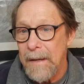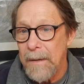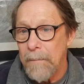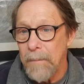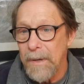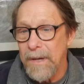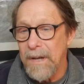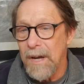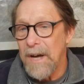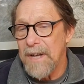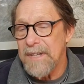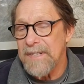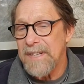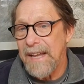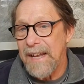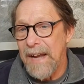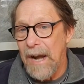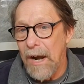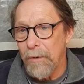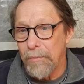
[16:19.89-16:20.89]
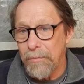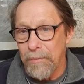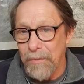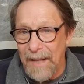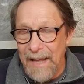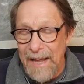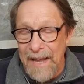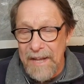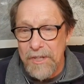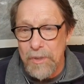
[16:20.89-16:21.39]
Because in our
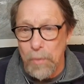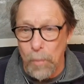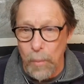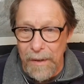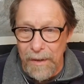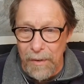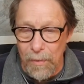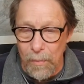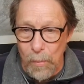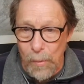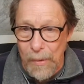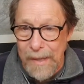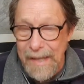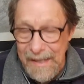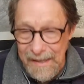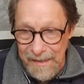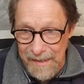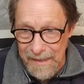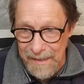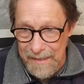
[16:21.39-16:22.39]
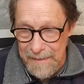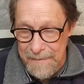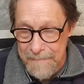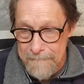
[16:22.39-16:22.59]
flesh we're weak.